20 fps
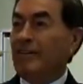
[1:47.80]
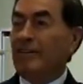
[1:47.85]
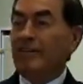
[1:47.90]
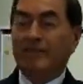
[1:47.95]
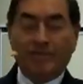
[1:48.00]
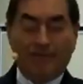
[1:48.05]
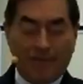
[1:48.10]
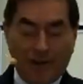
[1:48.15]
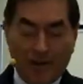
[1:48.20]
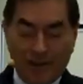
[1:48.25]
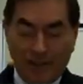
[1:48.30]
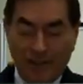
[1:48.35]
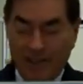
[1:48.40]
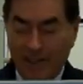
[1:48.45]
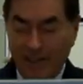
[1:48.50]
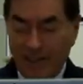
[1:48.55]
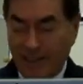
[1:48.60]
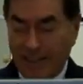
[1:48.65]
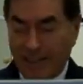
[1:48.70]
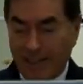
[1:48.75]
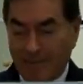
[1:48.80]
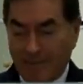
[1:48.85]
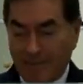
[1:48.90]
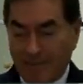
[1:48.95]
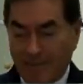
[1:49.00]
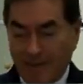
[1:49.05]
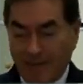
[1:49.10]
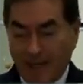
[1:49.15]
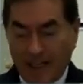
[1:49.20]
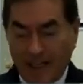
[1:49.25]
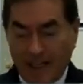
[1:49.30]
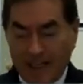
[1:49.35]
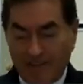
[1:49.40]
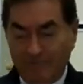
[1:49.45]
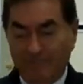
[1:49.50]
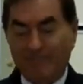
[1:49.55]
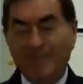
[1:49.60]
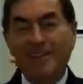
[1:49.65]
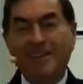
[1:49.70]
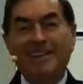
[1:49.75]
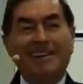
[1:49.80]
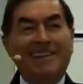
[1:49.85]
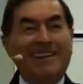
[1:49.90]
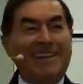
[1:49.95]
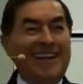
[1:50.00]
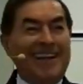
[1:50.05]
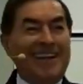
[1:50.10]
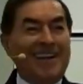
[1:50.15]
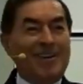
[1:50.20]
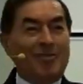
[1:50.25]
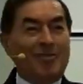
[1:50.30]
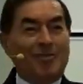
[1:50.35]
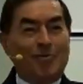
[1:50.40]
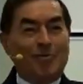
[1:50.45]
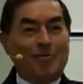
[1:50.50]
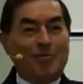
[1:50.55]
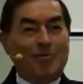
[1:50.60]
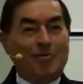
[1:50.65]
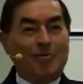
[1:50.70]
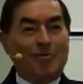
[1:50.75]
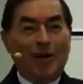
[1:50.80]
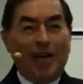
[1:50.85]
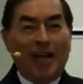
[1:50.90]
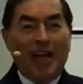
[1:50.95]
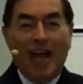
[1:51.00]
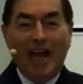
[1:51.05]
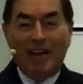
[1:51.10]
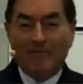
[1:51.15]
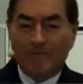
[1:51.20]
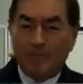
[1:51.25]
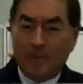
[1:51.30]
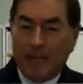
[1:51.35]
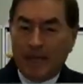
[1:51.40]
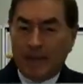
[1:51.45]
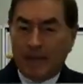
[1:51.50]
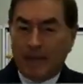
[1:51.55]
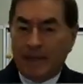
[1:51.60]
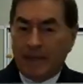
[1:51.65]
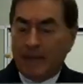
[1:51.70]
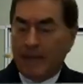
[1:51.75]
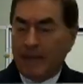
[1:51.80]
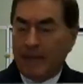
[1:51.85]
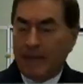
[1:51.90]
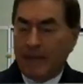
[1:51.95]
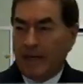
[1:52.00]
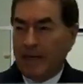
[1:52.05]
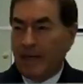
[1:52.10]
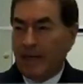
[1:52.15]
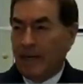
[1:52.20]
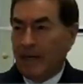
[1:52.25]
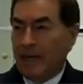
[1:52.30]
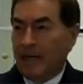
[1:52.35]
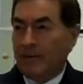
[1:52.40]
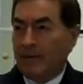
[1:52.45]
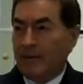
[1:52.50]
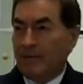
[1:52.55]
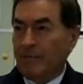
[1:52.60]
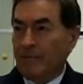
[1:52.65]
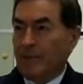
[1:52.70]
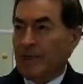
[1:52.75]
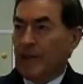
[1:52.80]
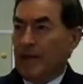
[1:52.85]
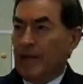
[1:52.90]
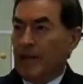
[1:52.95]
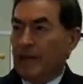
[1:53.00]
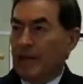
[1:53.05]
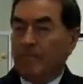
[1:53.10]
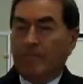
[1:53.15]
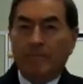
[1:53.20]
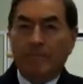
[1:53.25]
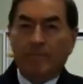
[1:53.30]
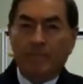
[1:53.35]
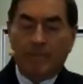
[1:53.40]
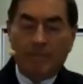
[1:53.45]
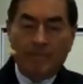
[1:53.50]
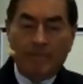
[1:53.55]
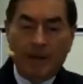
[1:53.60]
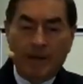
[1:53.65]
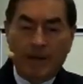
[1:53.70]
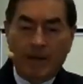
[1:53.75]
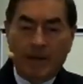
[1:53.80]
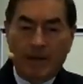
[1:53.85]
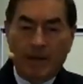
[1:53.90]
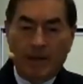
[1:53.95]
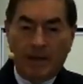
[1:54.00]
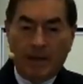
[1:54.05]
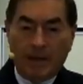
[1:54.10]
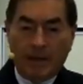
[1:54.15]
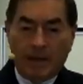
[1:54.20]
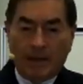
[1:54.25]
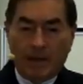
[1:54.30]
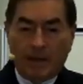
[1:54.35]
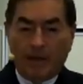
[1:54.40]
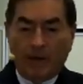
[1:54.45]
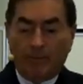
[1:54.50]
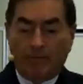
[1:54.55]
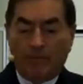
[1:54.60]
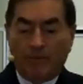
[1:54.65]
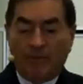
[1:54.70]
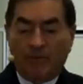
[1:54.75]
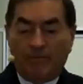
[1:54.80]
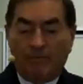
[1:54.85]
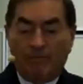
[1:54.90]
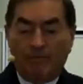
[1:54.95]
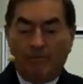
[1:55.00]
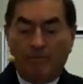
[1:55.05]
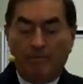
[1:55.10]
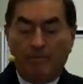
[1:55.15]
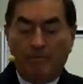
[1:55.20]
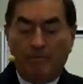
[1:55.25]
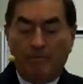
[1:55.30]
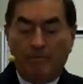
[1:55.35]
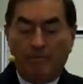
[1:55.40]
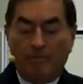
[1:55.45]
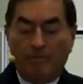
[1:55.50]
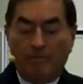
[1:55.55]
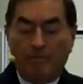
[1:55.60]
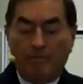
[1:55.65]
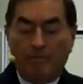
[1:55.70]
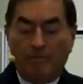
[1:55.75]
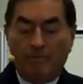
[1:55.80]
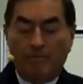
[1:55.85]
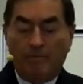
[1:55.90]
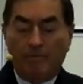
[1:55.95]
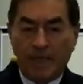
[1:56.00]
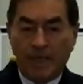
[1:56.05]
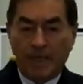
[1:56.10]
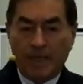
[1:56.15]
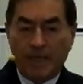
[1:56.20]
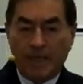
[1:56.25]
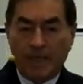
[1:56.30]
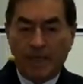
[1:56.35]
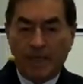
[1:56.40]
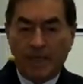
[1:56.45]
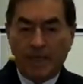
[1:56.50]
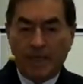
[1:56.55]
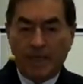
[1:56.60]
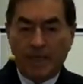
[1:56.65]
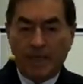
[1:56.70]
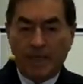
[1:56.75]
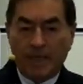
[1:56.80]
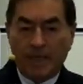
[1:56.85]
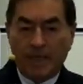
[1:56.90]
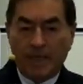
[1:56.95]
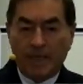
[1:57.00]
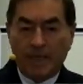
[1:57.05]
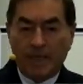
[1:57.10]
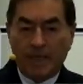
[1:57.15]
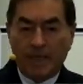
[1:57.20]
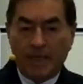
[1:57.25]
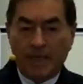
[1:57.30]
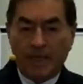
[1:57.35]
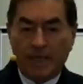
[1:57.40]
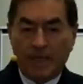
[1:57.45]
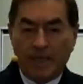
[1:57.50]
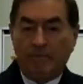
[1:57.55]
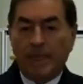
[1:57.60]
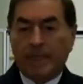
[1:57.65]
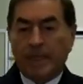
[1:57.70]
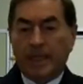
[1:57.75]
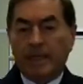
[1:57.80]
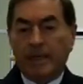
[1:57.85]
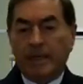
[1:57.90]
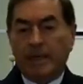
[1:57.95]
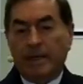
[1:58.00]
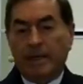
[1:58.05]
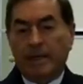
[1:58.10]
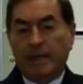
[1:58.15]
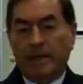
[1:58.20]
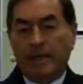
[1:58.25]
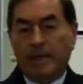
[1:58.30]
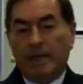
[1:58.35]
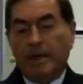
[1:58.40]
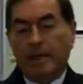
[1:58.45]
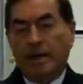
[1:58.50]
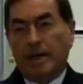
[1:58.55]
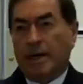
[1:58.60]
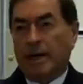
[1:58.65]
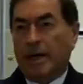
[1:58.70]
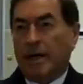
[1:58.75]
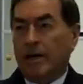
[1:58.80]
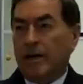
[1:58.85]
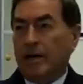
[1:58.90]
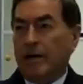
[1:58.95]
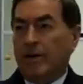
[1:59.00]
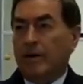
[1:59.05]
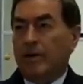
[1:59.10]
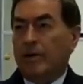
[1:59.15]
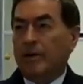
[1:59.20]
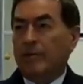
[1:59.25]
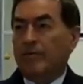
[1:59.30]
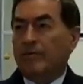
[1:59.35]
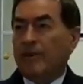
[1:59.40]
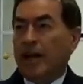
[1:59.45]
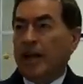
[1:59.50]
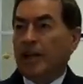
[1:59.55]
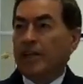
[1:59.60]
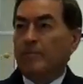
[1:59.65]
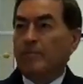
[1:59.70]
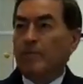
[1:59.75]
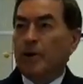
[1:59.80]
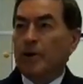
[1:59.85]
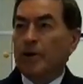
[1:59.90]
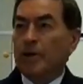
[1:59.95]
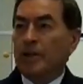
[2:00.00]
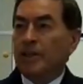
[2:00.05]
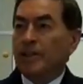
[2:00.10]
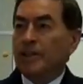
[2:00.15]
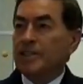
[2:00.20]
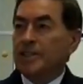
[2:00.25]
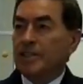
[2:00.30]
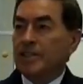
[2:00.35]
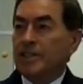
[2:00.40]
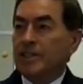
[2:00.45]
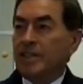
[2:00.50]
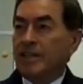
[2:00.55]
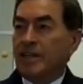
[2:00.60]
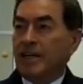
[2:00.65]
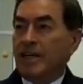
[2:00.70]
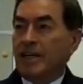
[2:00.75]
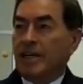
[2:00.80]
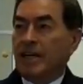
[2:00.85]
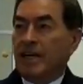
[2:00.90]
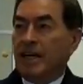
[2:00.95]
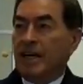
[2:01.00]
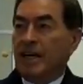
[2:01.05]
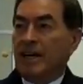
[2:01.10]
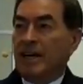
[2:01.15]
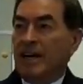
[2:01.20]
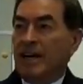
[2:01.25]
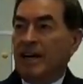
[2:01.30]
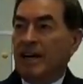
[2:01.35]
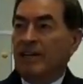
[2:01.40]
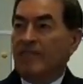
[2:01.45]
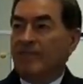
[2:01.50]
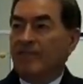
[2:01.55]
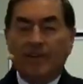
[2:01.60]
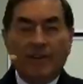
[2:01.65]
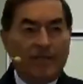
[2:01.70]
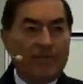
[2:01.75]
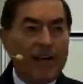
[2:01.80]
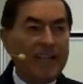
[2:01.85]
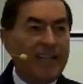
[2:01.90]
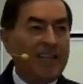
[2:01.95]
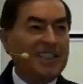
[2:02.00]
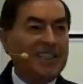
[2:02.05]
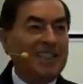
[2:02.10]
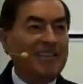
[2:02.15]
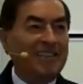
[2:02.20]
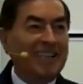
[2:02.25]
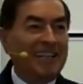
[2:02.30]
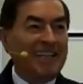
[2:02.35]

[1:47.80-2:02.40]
from the beginning. We have been uh, with the group of men, businessmen, meeting uh, on Friday mornings every Friday at 7